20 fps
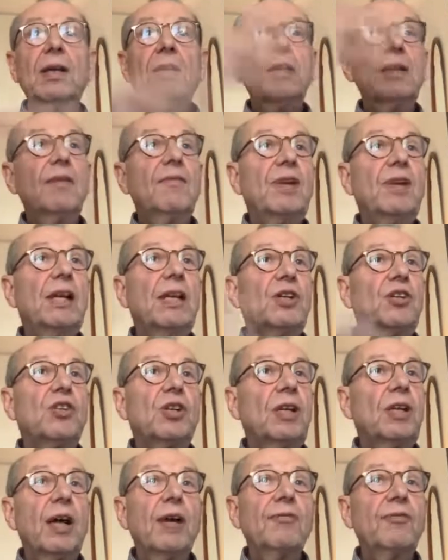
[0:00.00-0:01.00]
a village
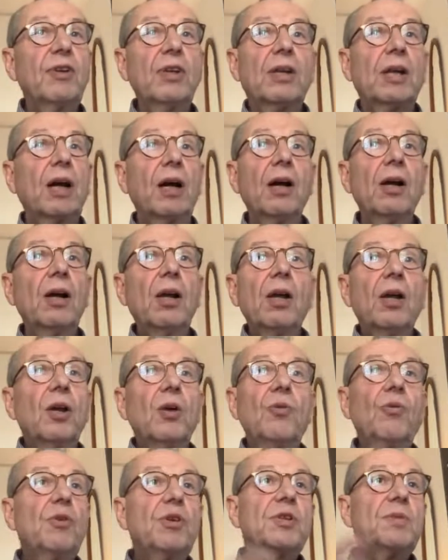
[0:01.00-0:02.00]
in Africa
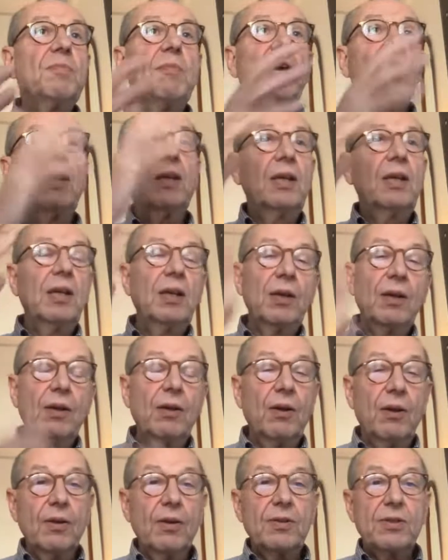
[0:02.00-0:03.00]
who is making